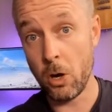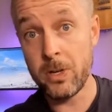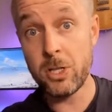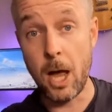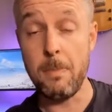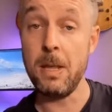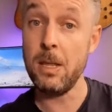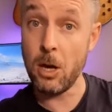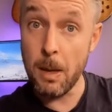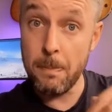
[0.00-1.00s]
and type in
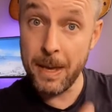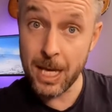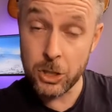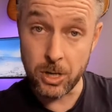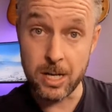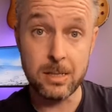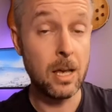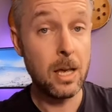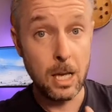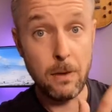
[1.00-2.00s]
the IP address
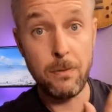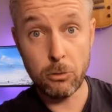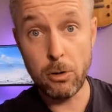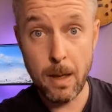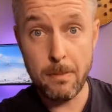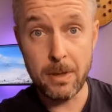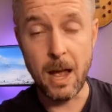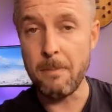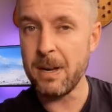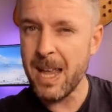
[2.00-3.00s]
if you remember
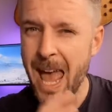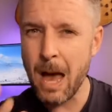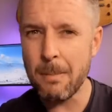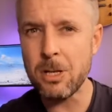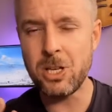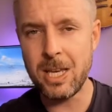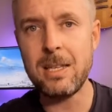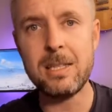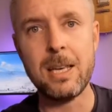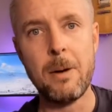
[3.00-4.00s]
that, but how much
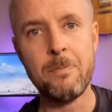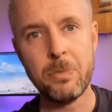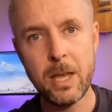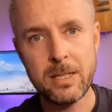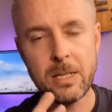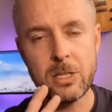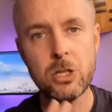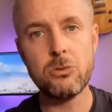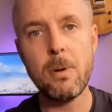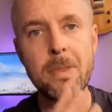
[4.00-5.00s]
easier is it to
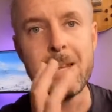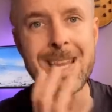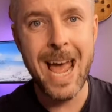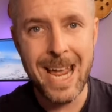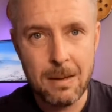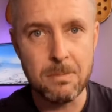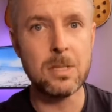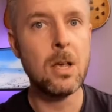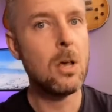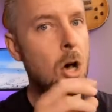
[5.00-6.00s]
just remember the
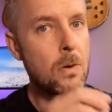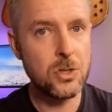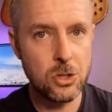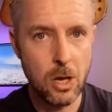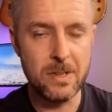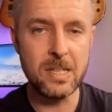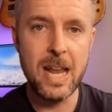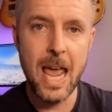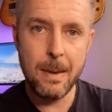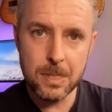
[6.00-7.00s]
names of servers, the
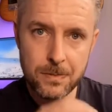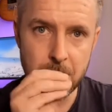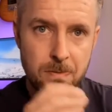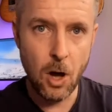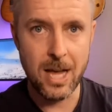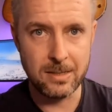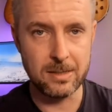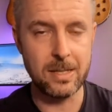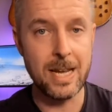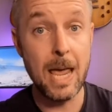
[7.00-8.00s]
names of
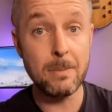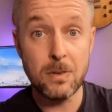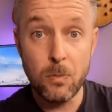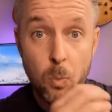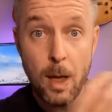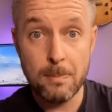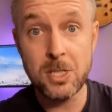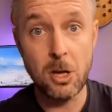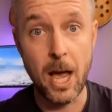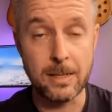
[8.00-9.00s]
devices, the names of
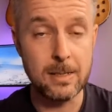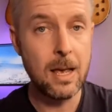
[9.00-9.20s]
websites?